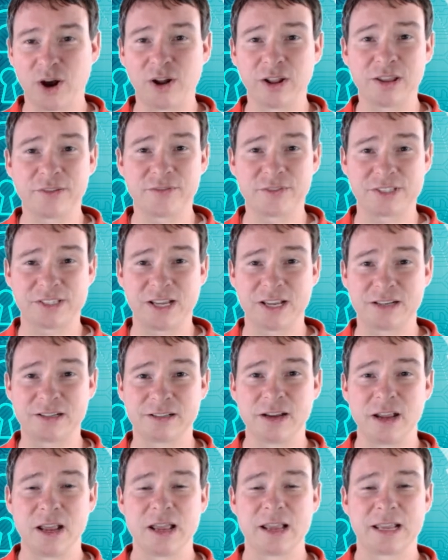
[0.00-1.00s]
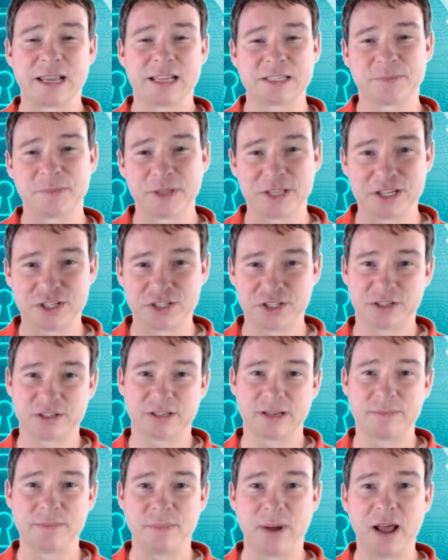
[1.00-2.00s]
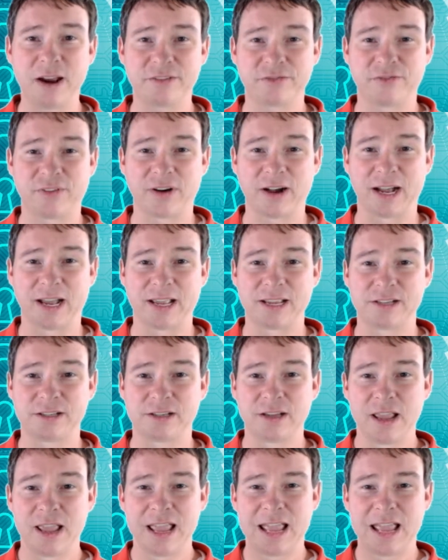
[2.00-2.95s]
all of a sudden gets maliciously modified,